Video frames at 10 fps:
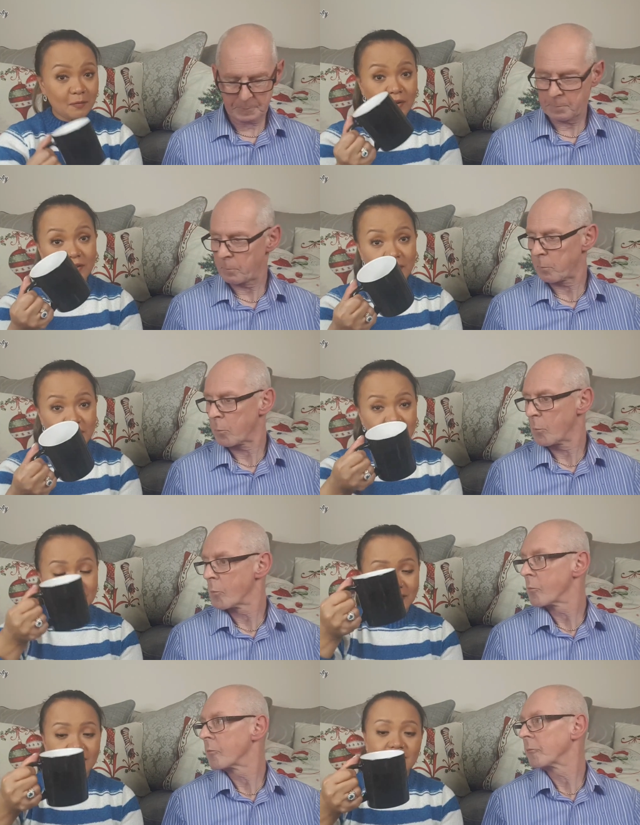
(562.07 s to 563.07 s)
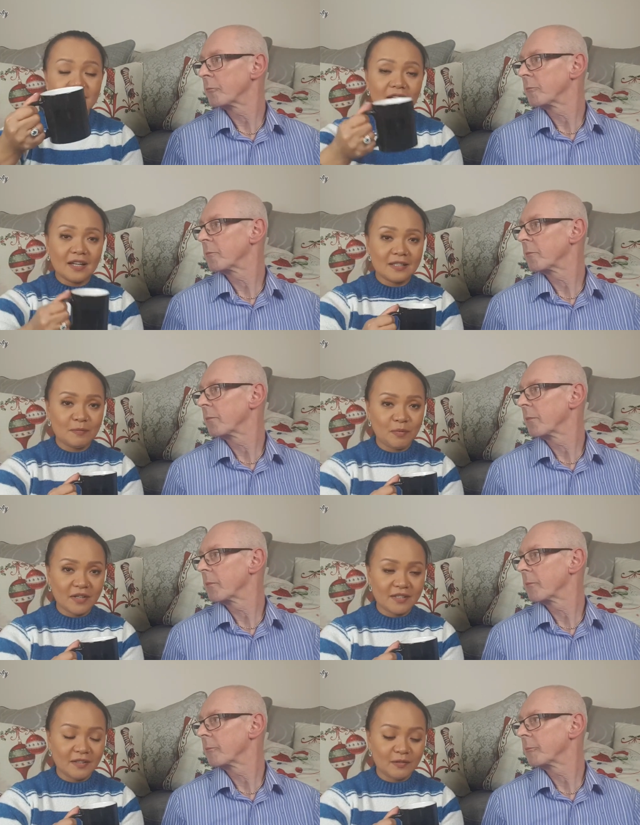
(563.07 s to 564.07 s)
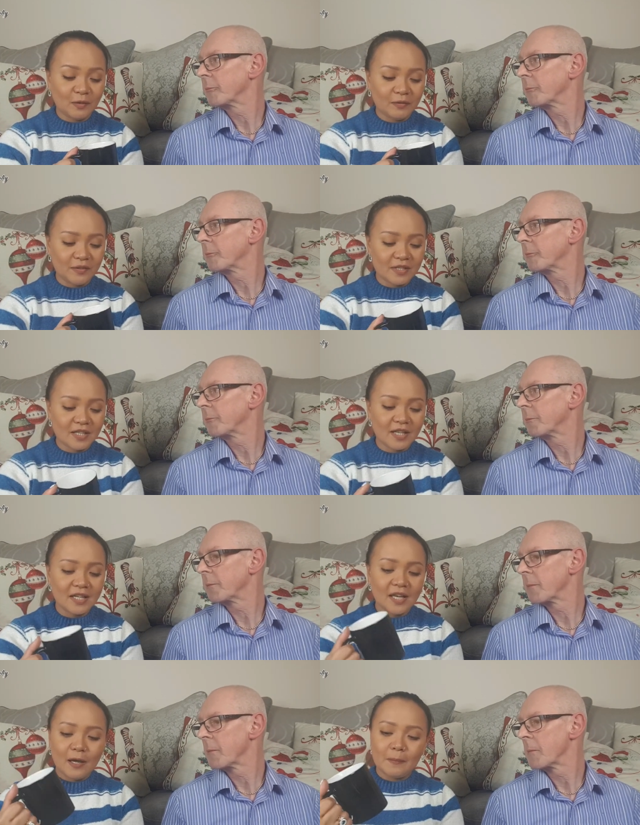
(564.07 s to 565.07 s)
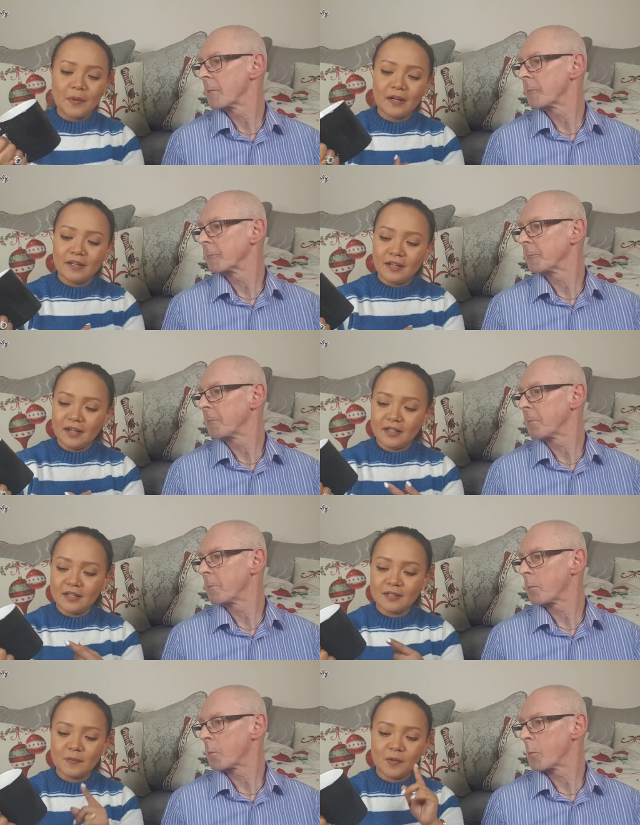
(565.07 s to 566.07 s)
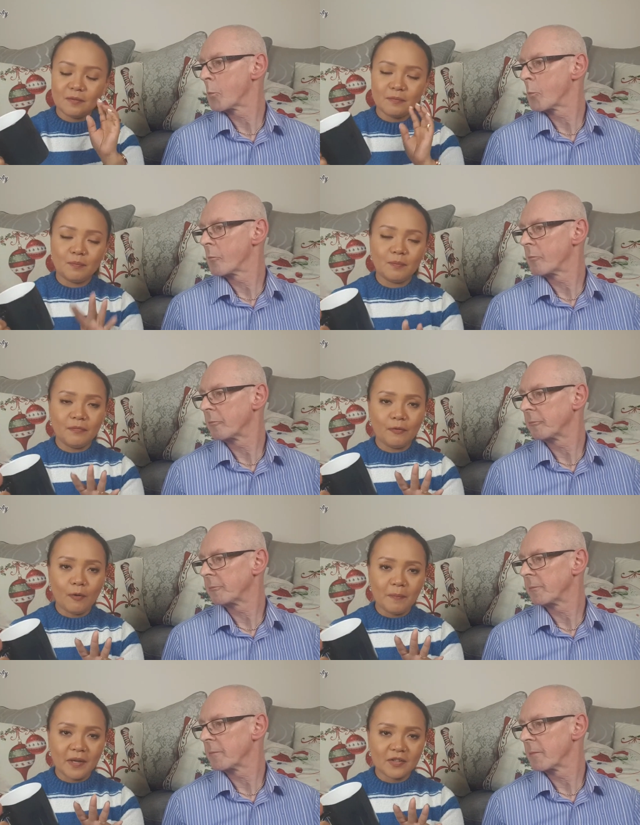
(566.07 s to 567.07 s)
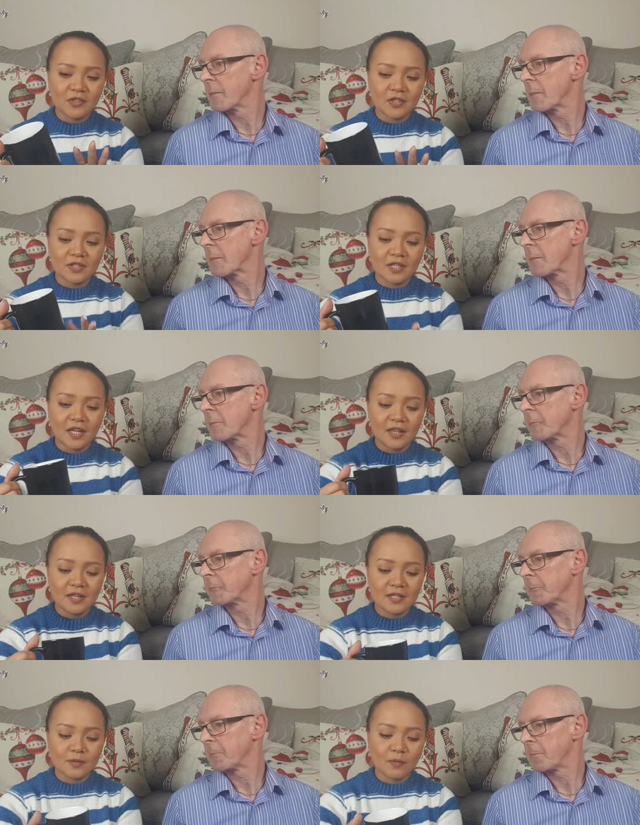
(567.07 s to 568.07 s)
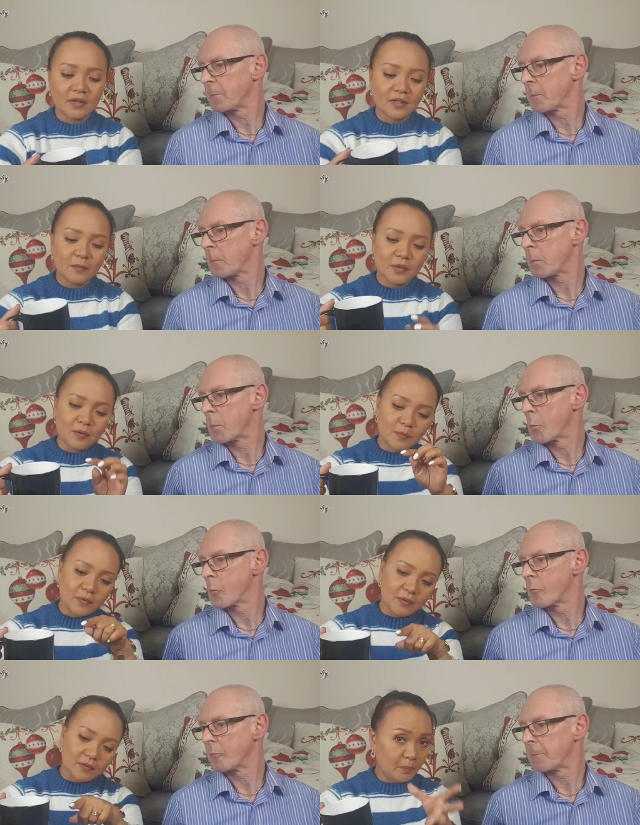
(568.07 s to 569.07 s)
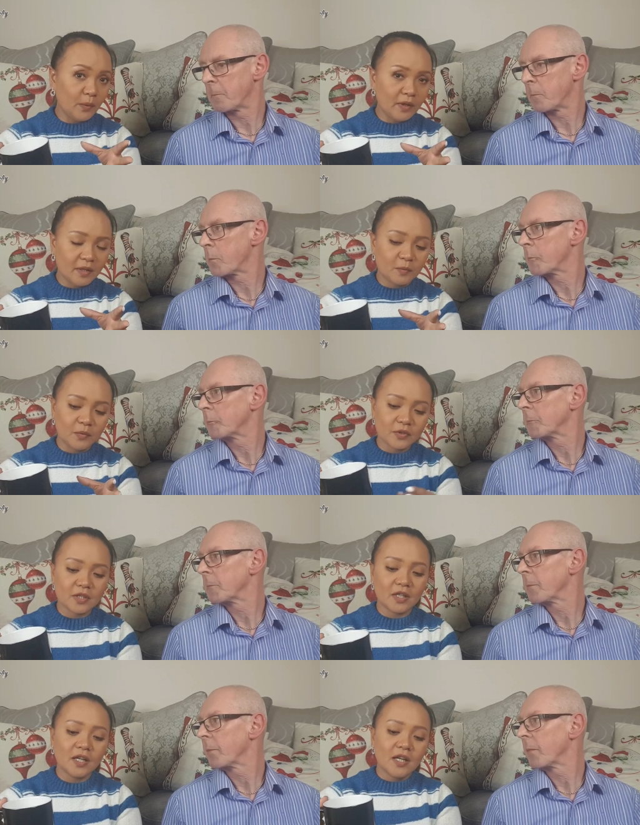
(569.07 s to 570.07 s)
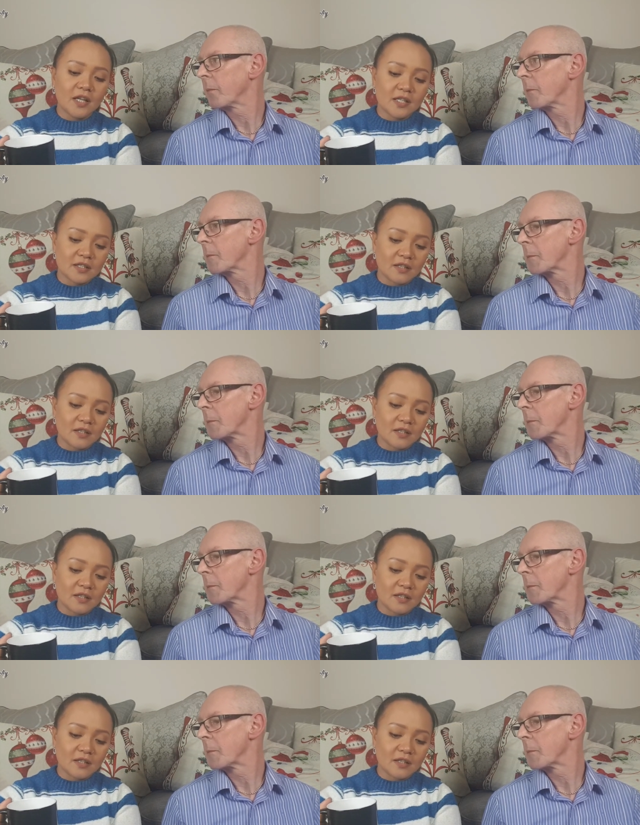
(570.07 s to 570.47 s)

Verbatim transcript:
Speaker 1: we are going to give this as a present, obviously. But yeah, he's put 4 pictures in this one. That when you put boiling water, it